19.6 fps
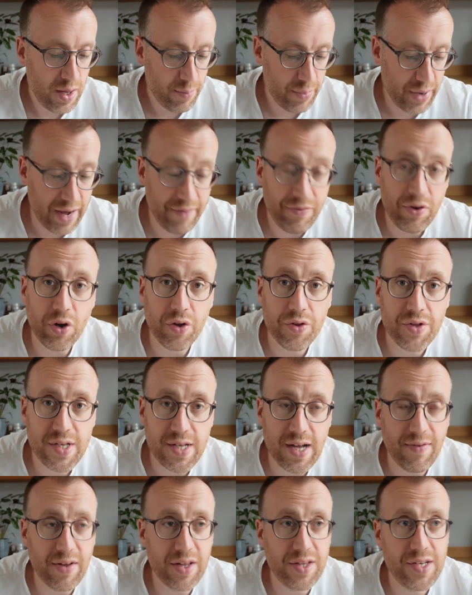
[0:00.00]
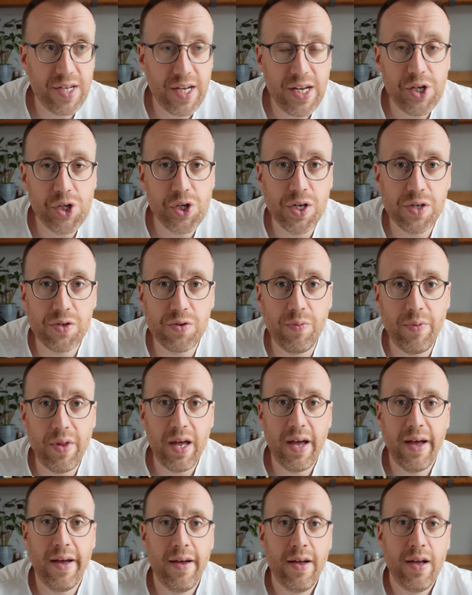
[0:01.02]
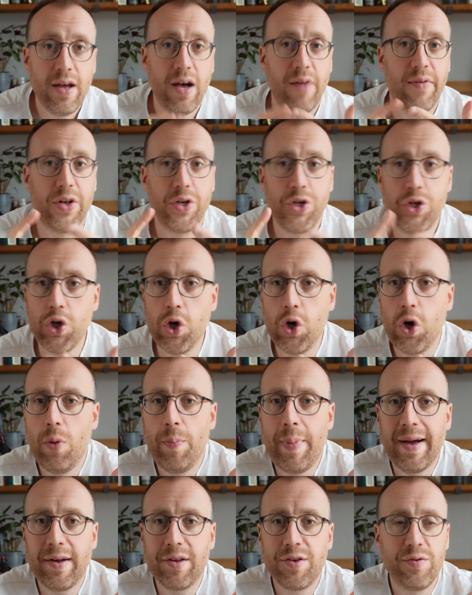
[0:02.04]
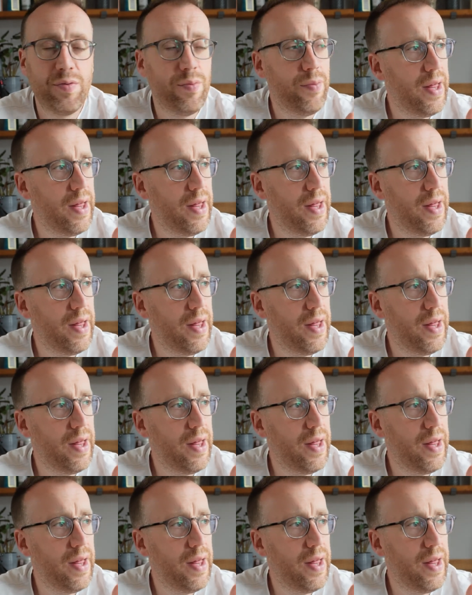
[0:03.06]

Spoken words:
but I've had t-shirts from there, I've had tote bags from